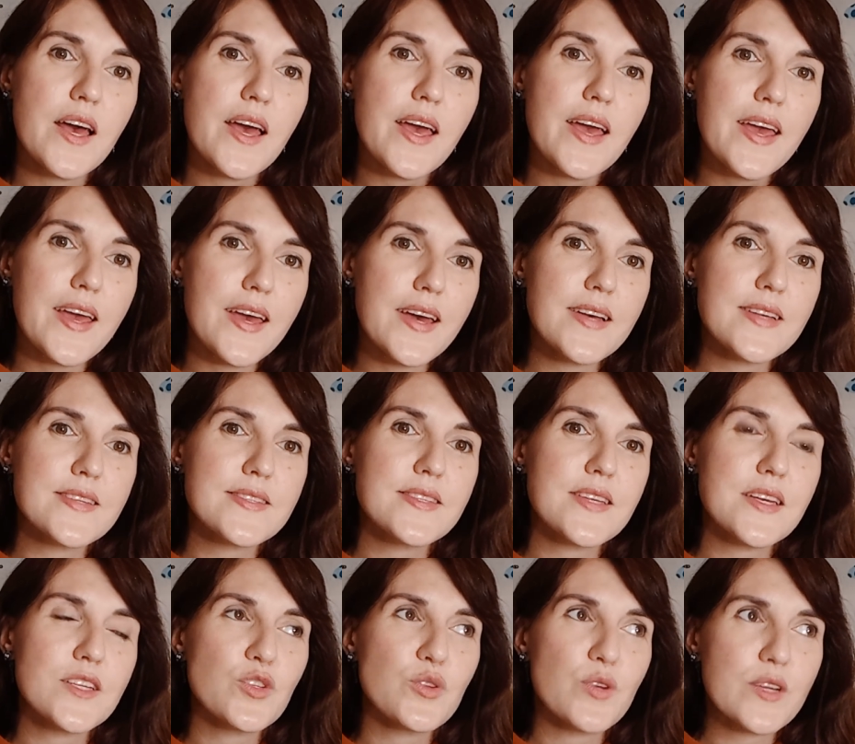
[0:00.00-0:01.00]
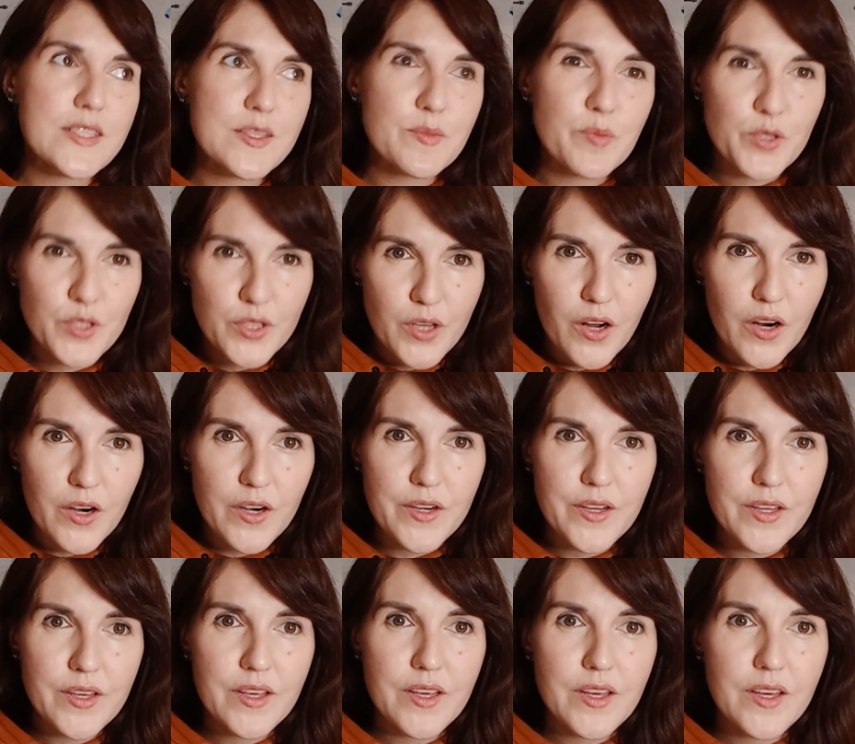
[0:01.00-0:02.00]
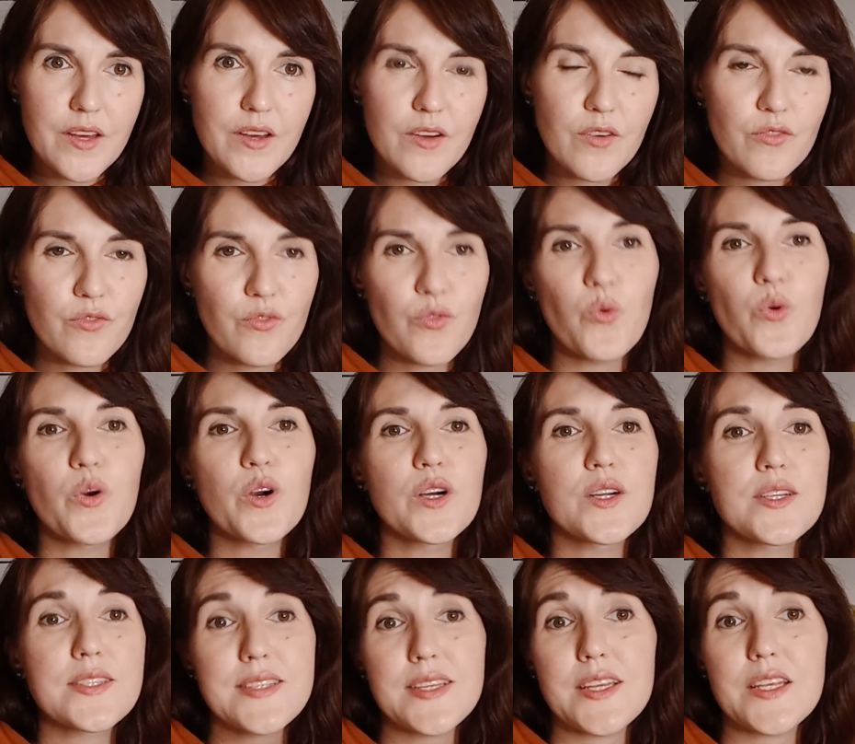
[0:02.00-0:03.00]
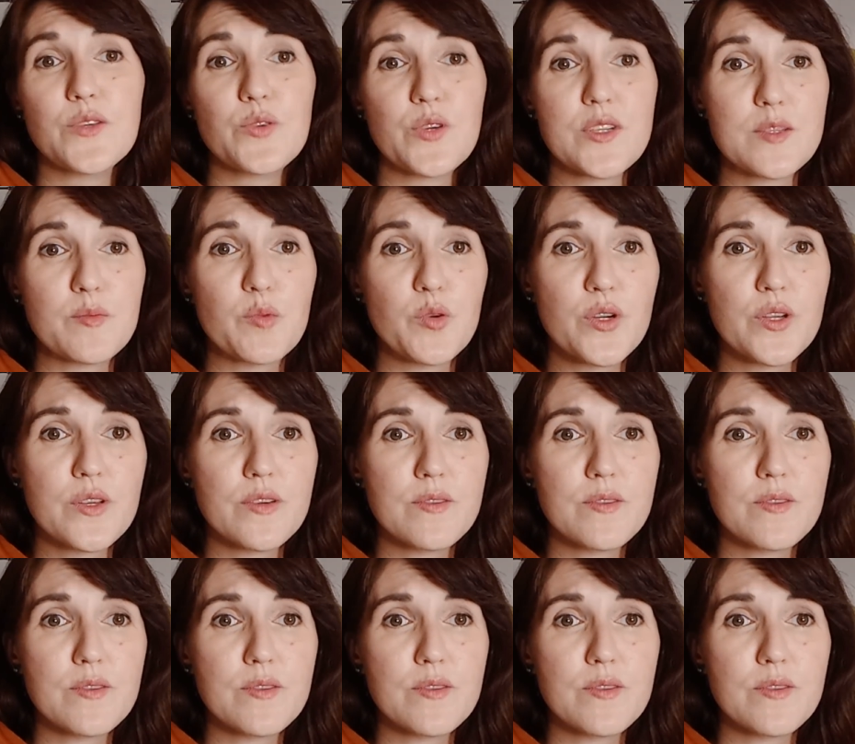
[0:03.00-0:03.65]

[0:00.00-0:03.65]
as a transport card for city transport.